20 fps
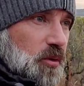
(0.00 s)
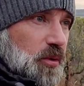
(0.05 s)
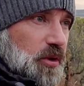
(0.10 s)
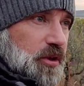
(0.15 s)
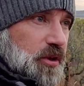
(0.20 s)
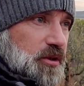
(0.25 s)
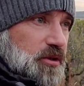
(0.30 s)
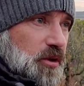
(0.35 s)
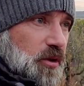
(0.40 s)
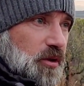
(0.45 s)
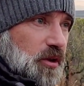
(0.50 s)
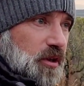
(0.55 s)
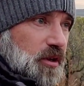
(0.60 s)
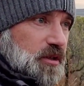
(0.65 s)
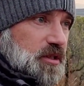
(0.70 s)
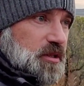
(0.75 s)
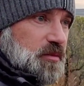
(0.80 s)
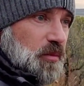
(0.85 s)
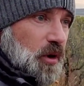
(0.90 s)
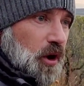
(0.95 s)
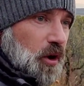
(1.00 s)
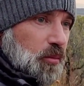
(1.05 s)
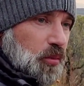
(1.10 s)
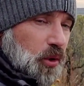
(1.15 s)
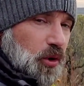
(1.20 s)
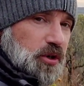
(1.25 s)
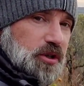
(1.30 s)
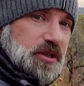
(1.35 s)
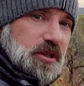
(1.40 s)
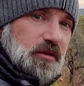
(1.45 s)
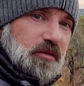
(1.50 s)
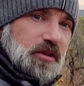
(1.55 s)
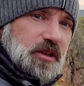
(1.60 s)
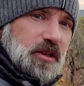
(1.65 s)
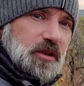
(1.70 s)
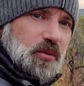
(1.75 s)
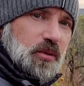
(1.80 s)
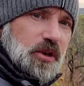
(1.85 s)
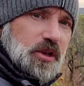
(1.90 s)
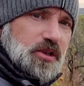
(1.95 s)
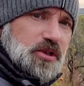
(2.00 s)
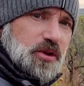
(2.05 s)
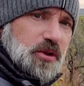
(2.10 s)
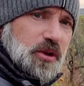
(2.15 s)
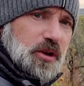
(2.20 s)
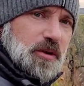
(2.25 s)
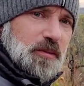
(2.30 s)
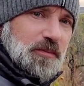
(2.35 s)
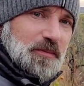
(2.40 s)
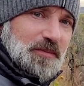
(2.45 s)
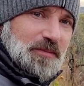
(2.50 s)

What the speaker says: but there's only a small portion of it that we enjoy.